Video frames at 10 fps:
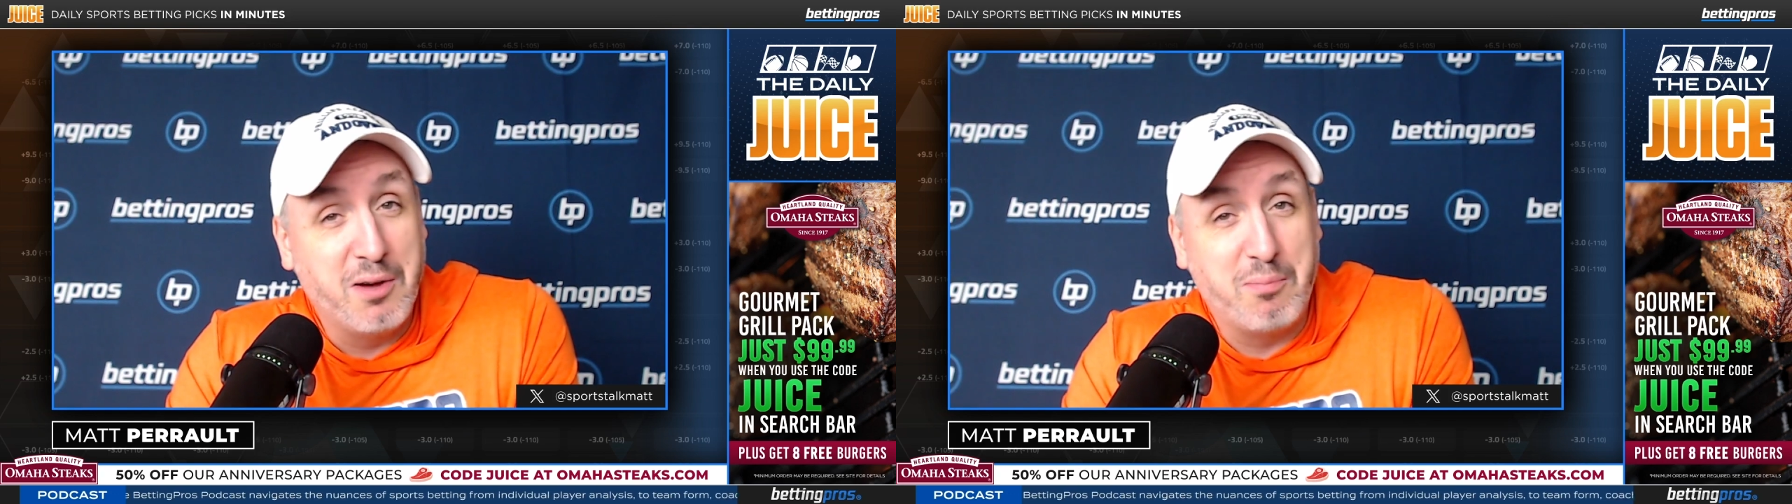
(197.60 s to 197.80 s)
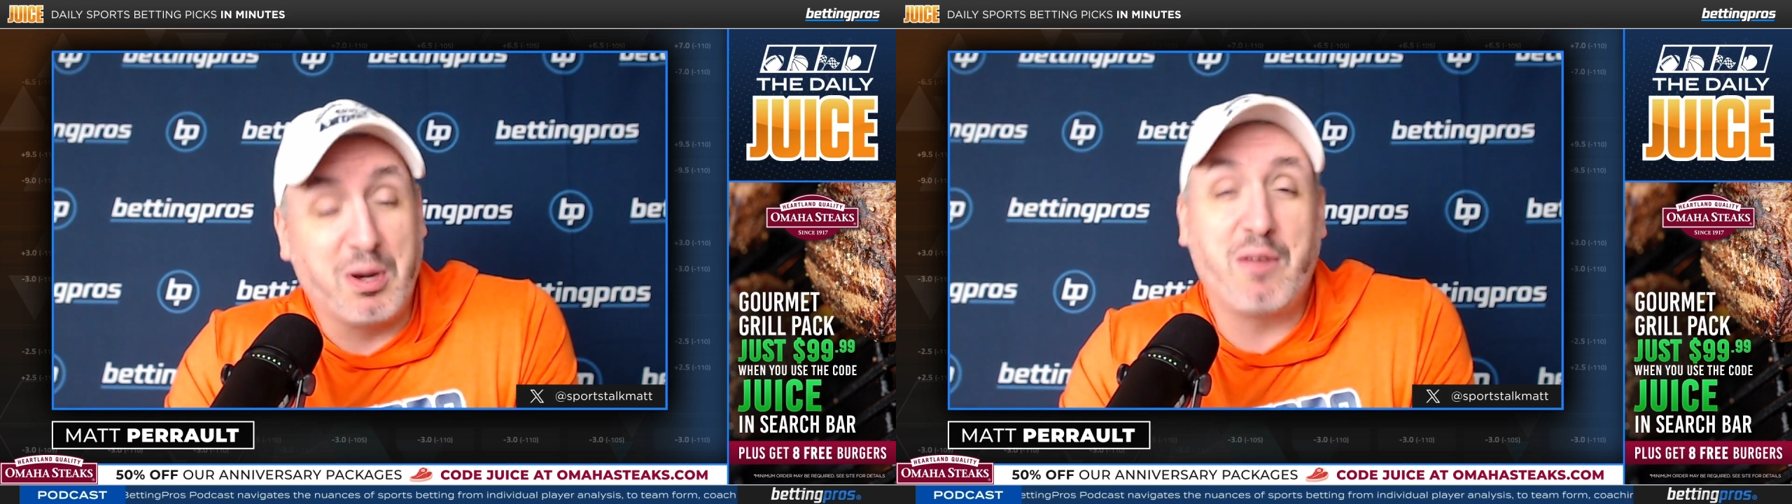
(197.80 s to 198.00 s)

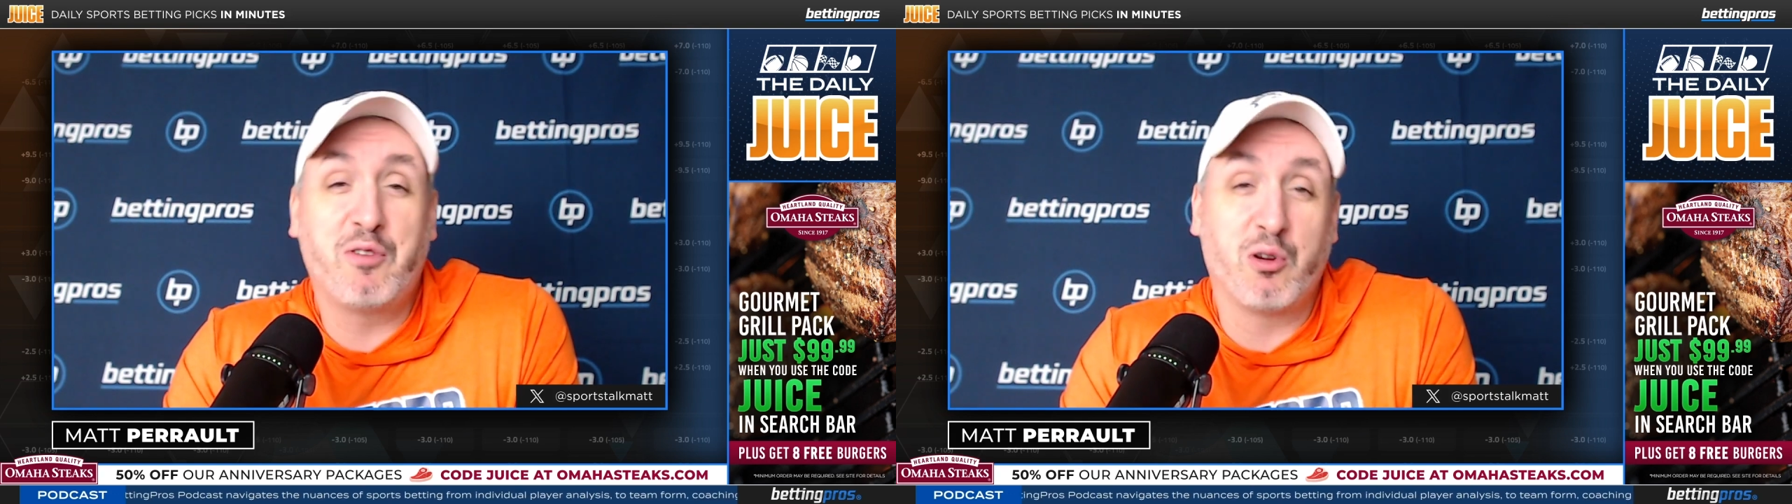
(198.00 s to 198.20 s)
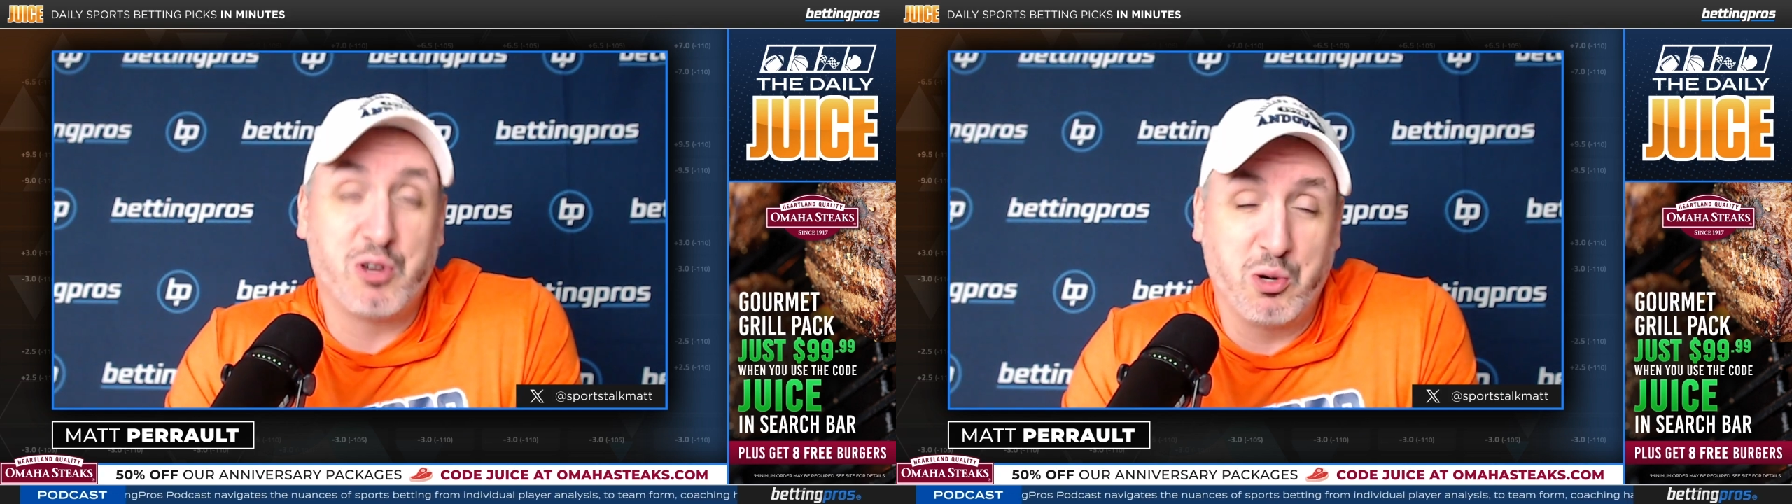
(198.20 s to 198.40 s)
But
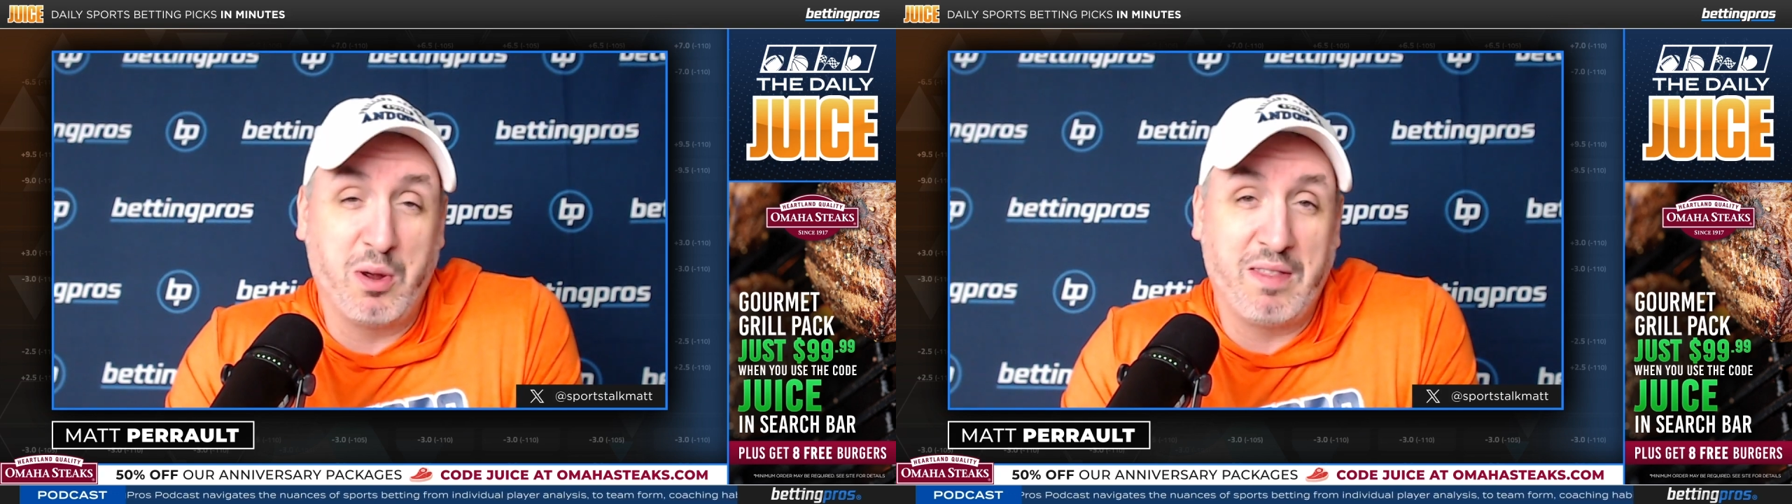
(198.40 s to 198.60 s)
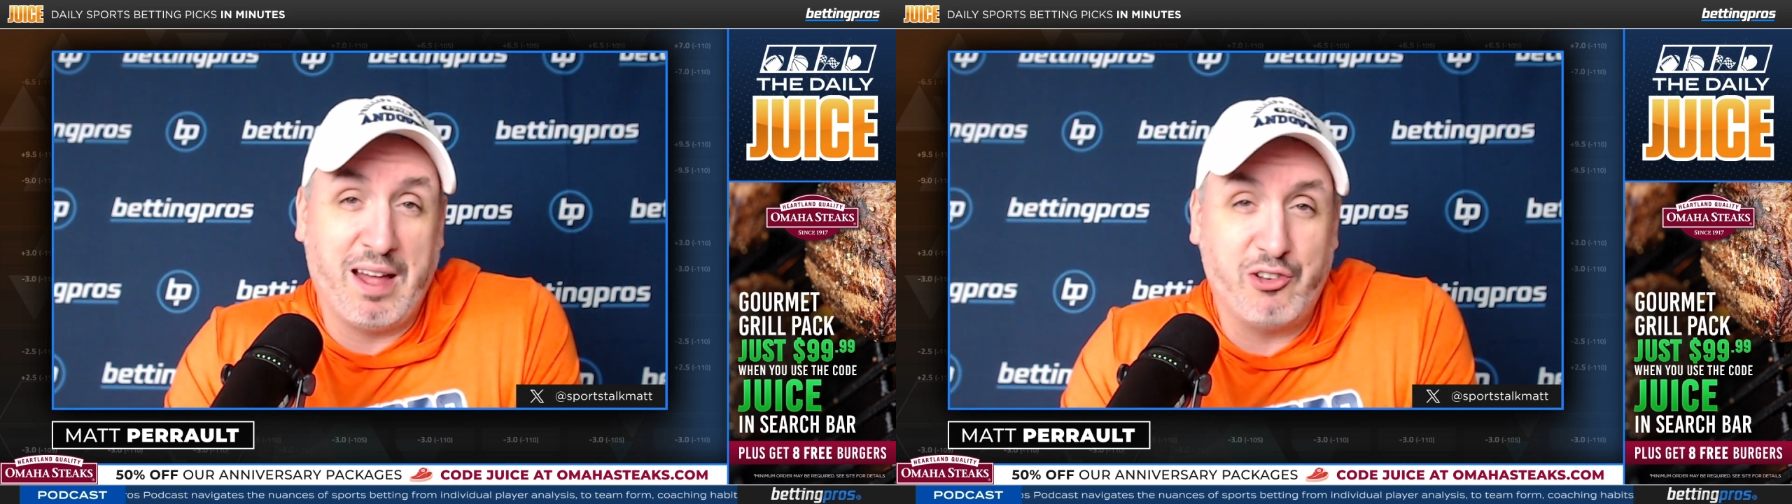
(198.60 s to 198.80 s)
if you're
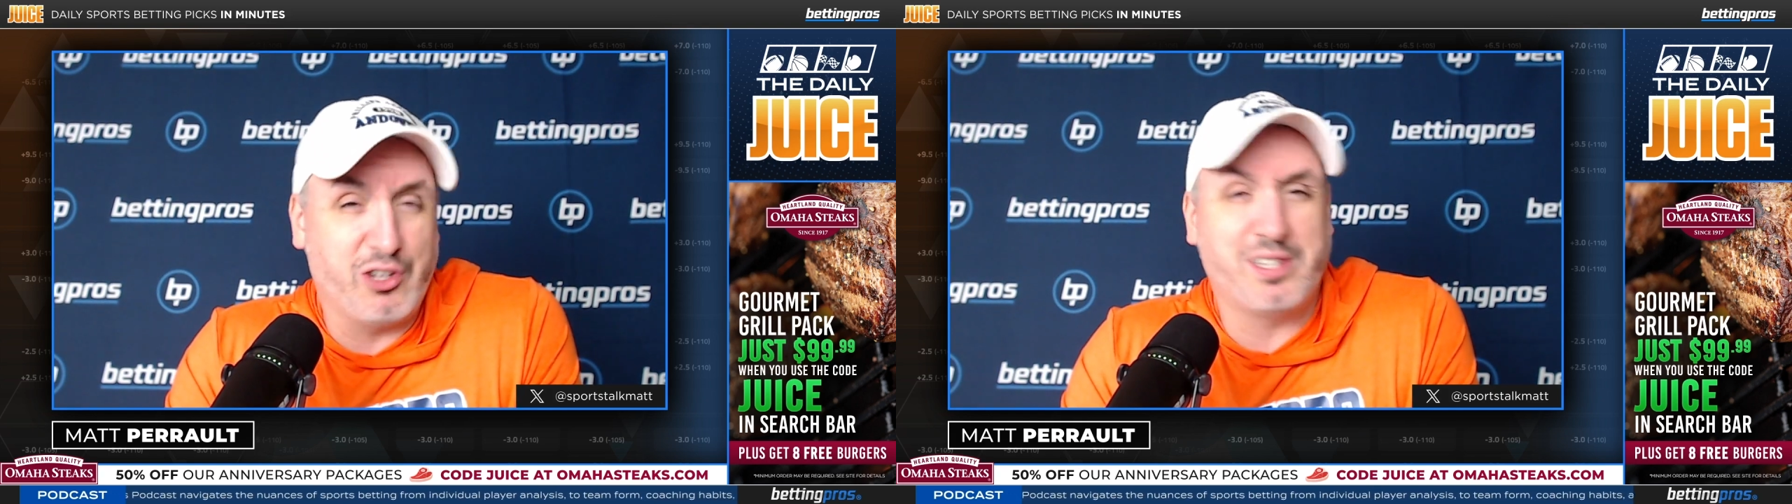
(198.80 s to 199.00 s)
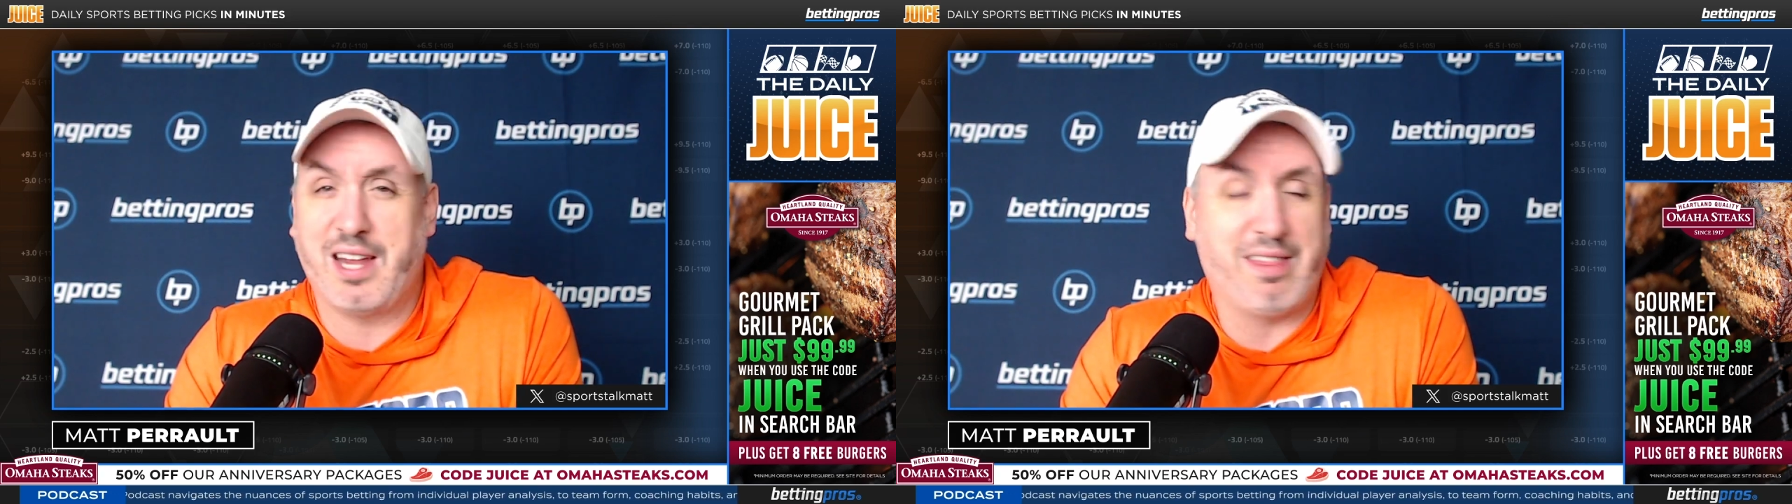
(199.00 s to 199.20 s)
doing that,
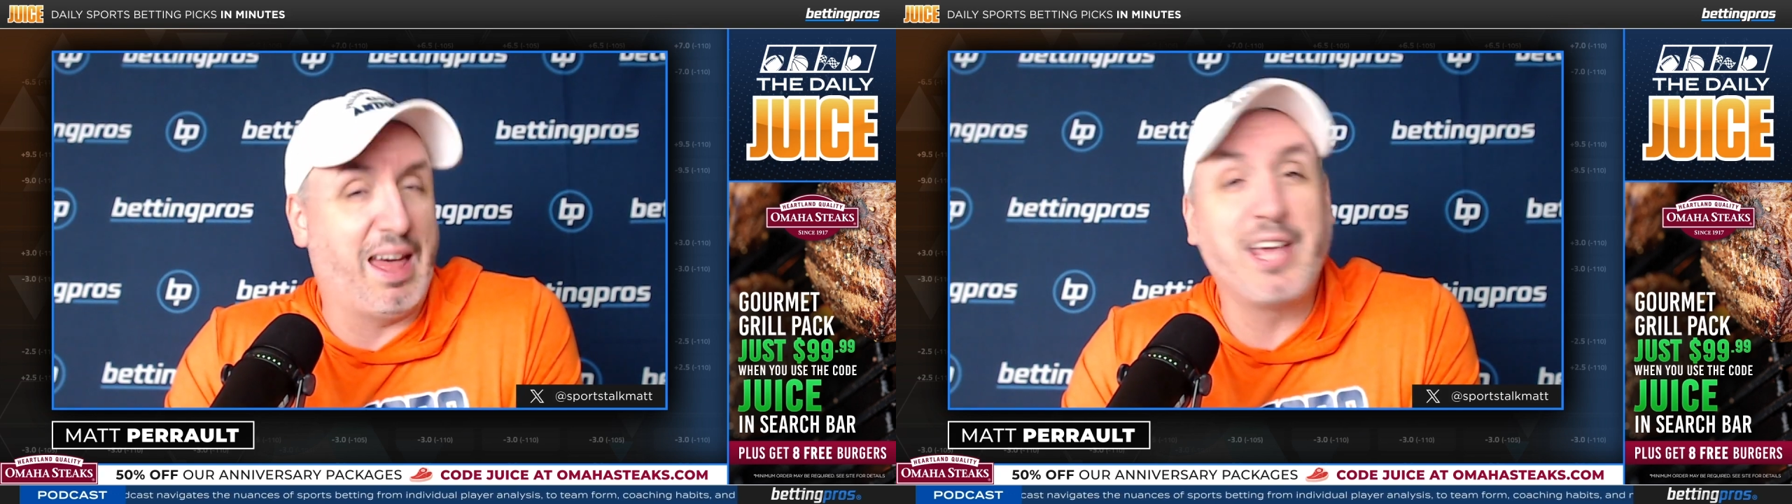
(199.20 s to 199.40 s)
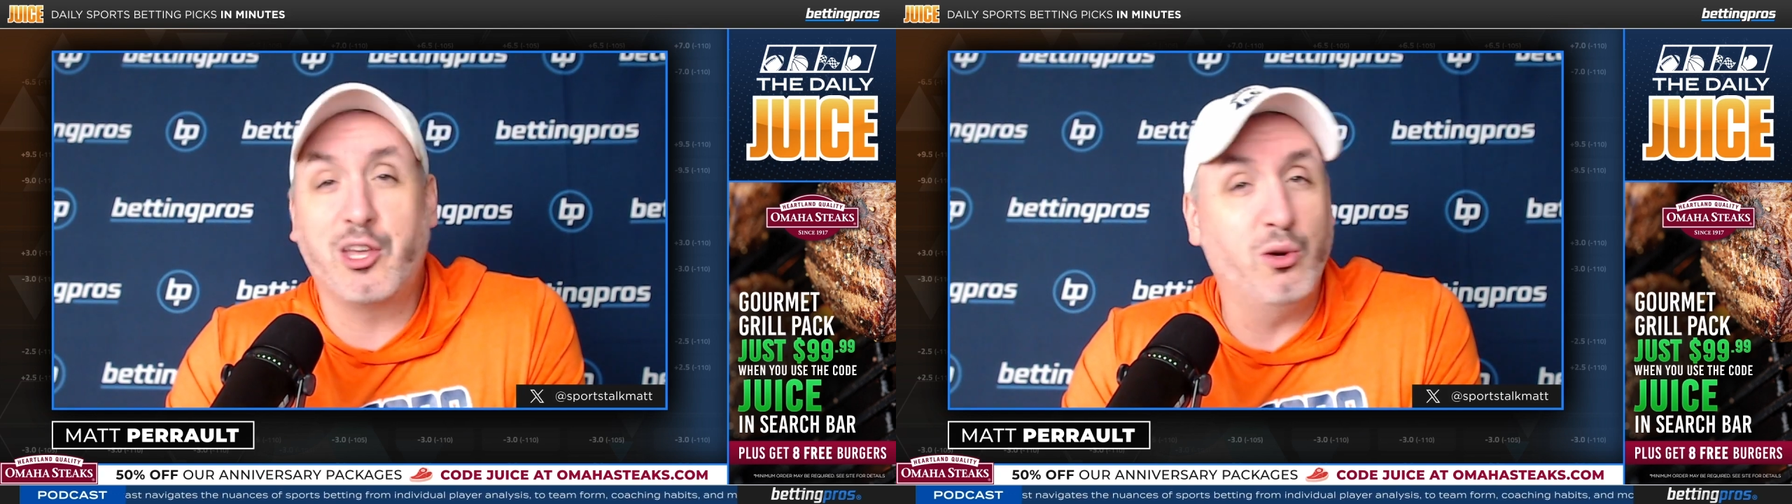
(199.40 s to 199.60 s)
just say
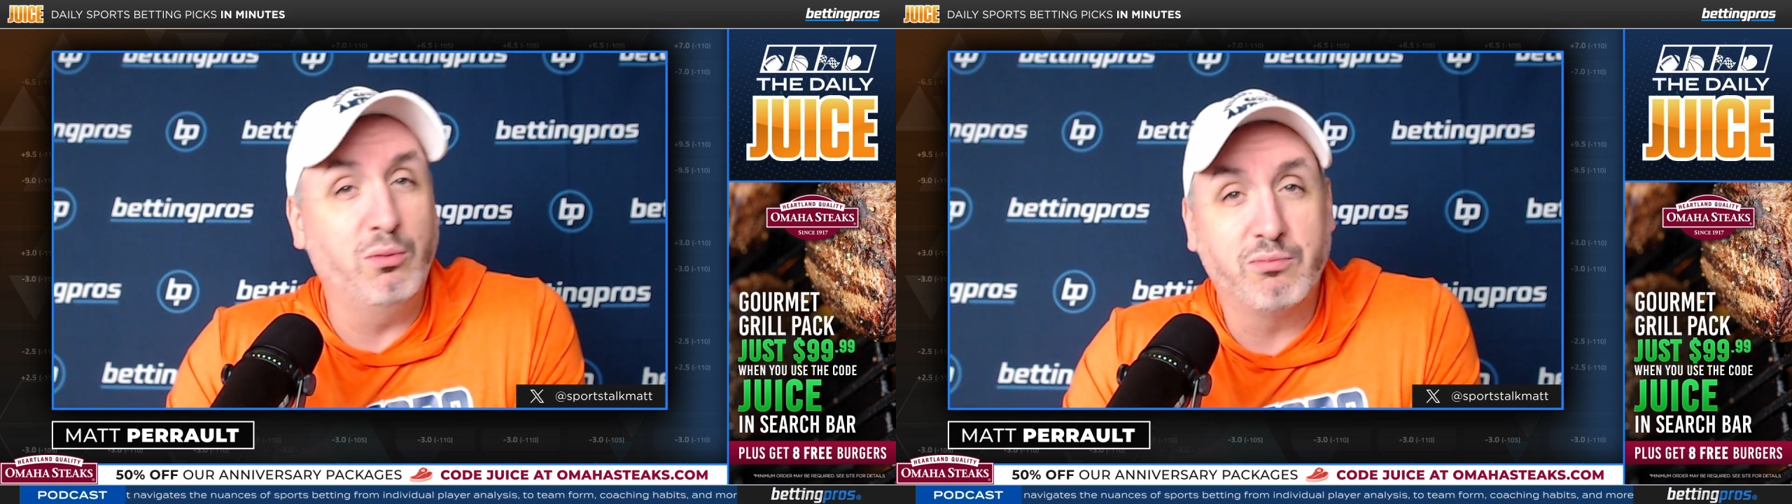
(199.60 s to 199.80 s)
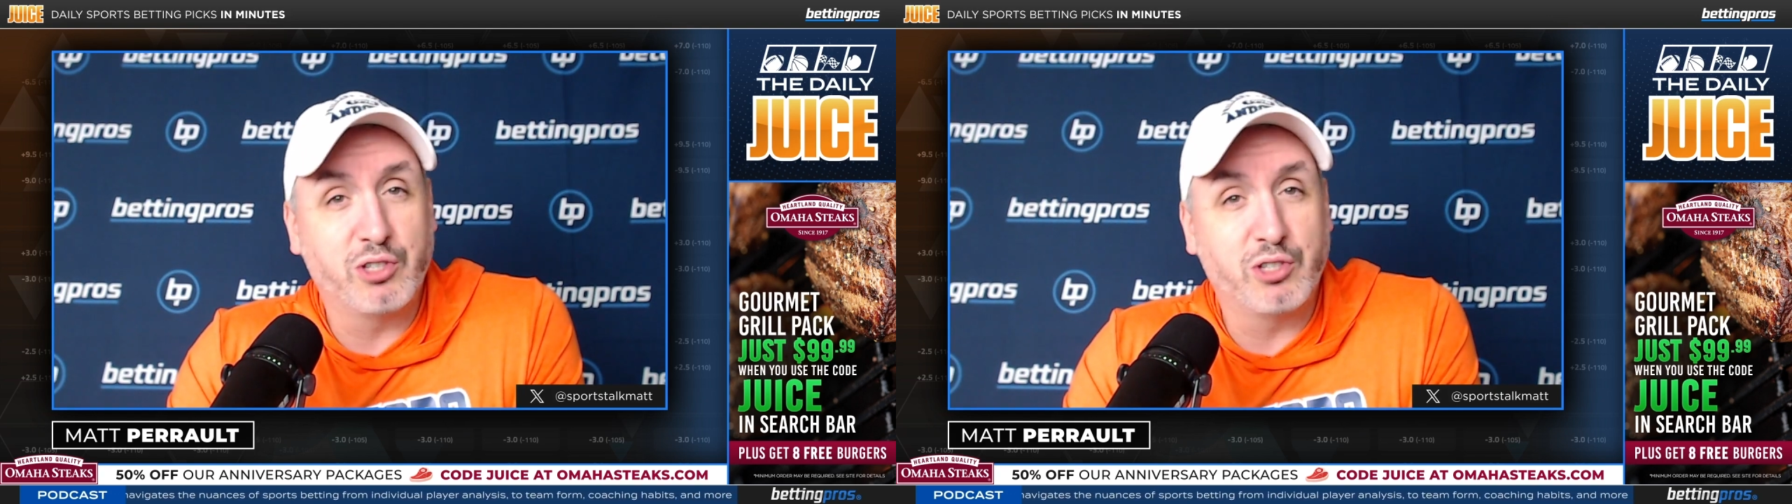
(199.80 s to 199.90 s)
thank you.